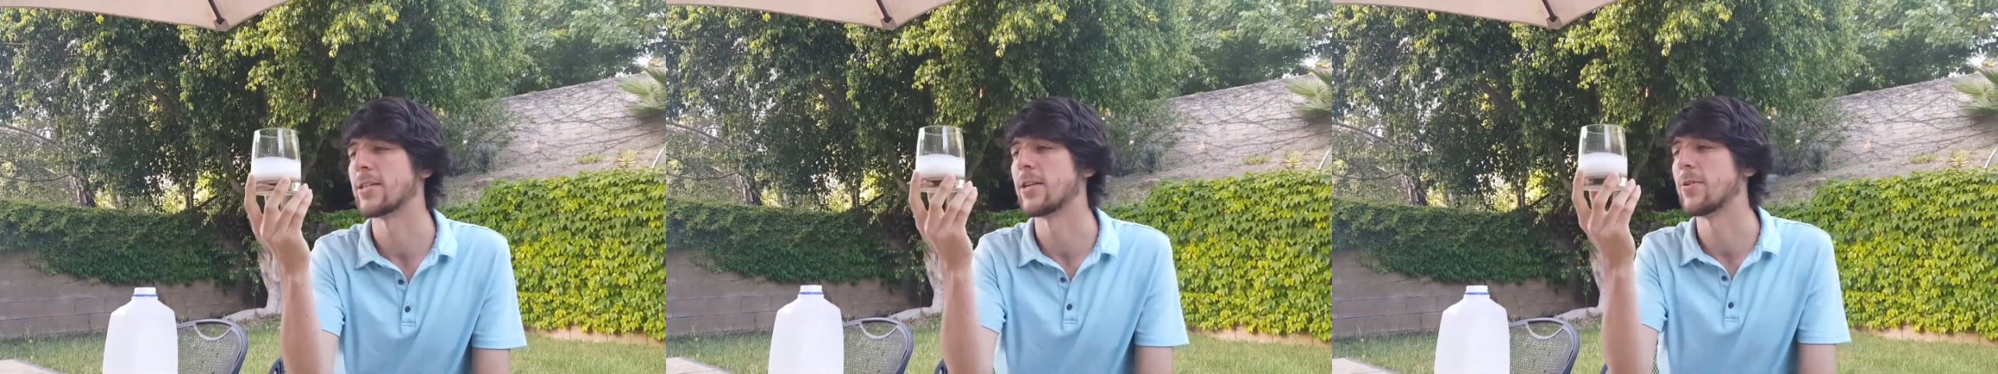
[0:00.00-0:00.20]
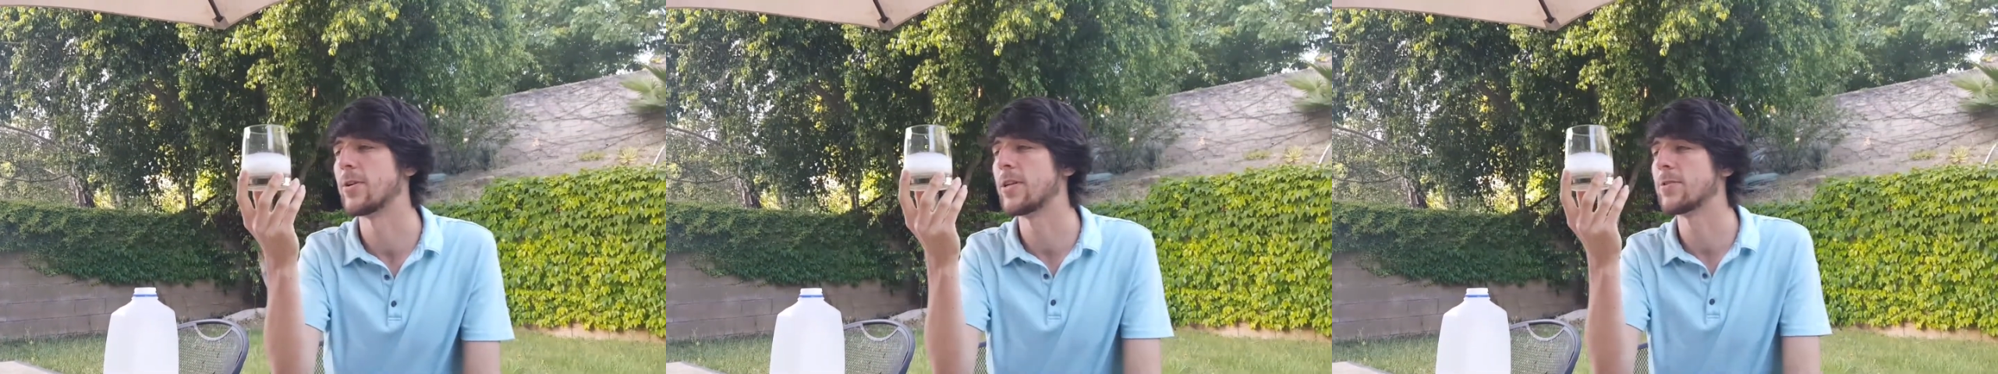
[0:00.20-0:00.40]
I
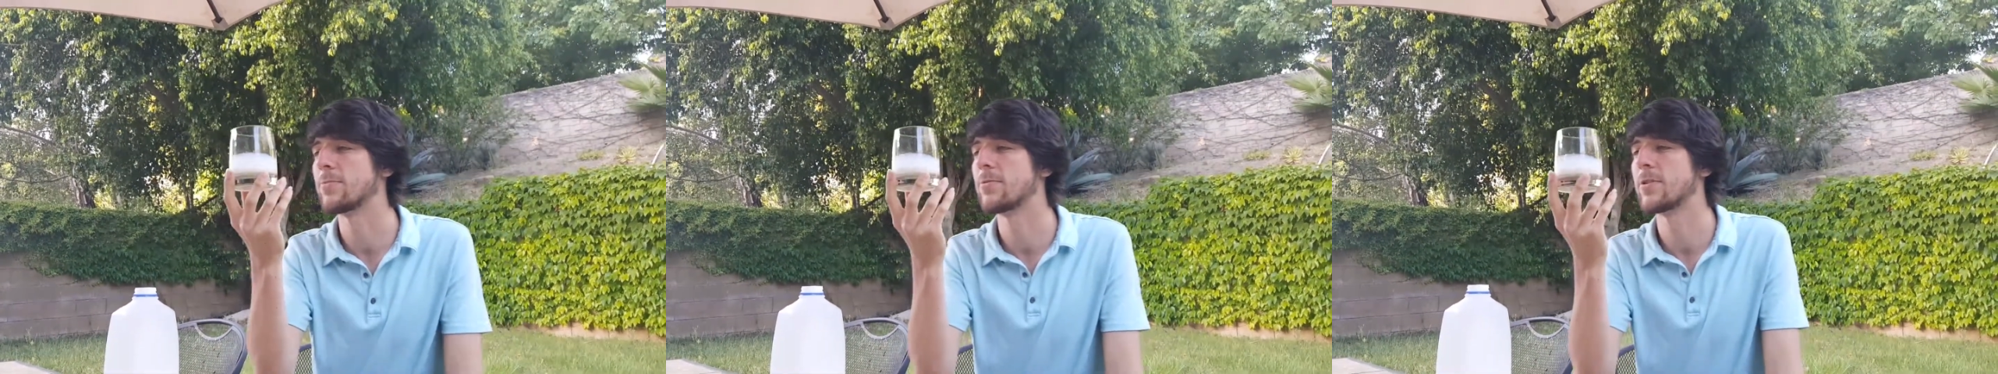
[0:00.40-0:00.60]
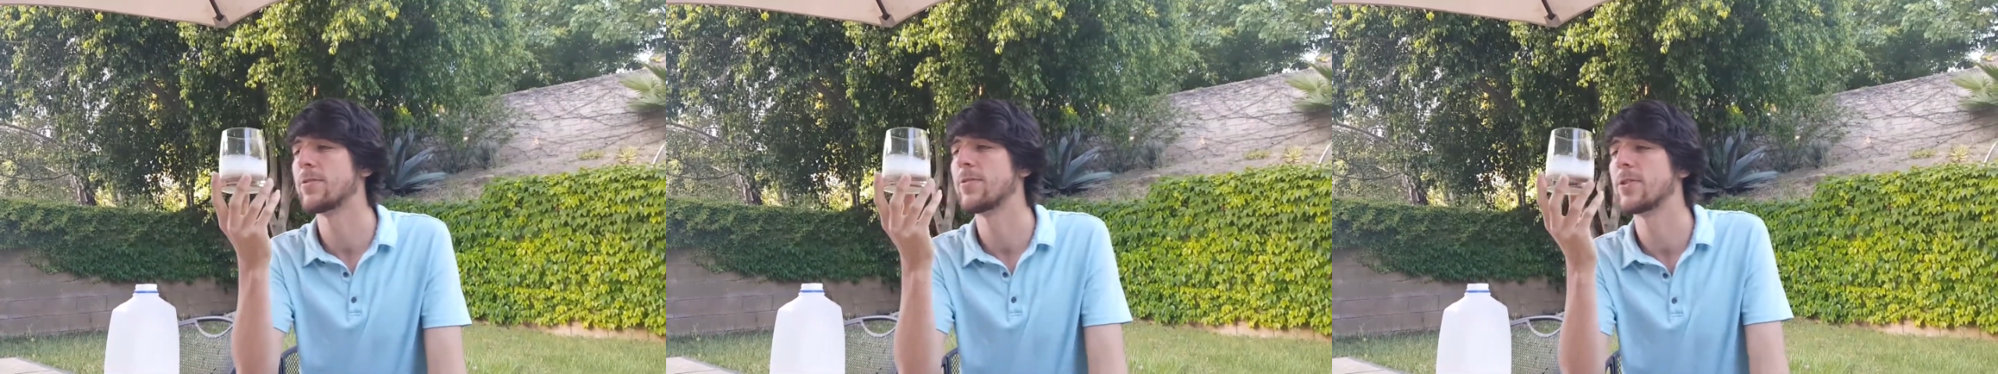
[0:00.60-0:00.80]
know in his
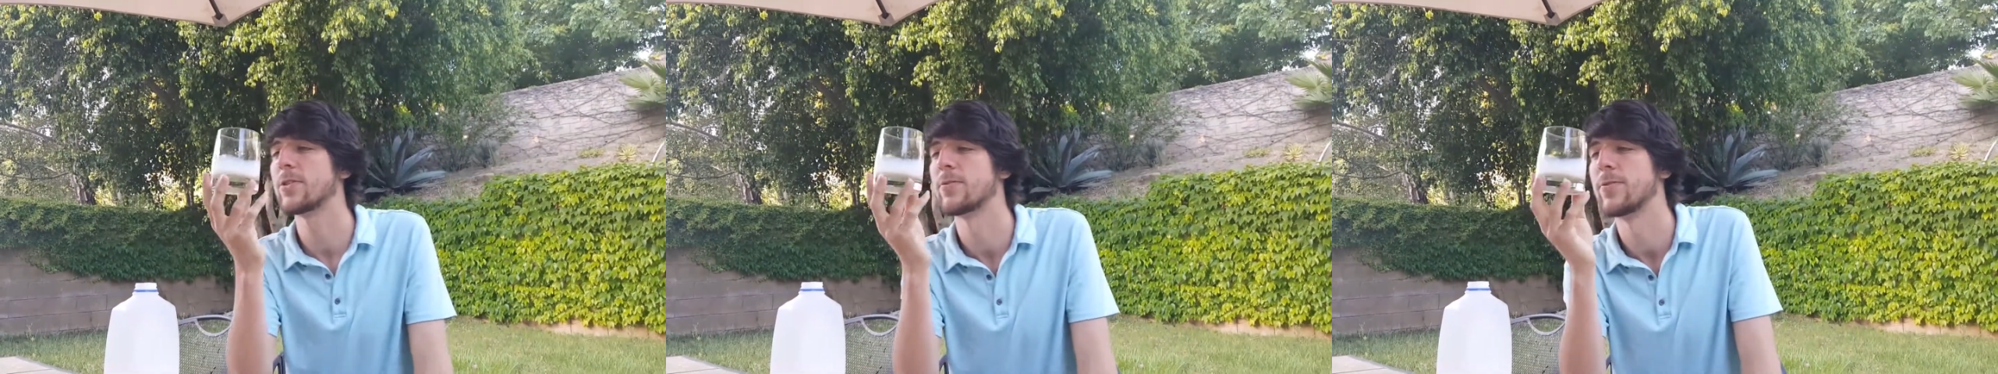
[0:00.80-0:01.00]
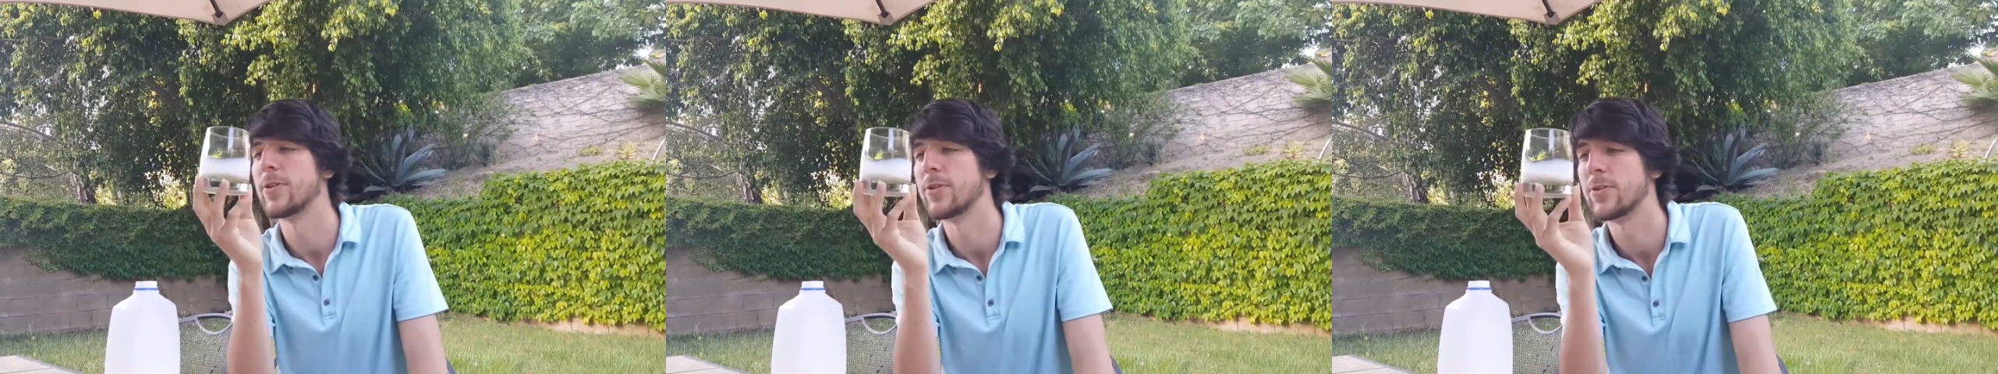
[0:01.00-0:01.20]
previous
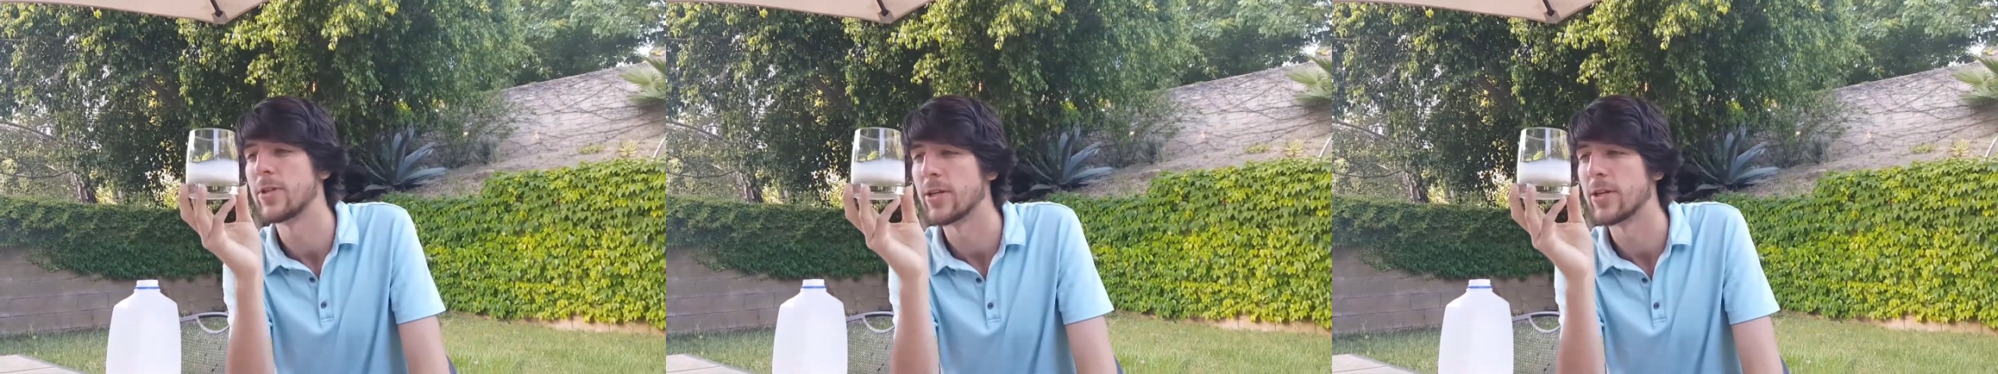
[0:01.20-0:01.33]
reviews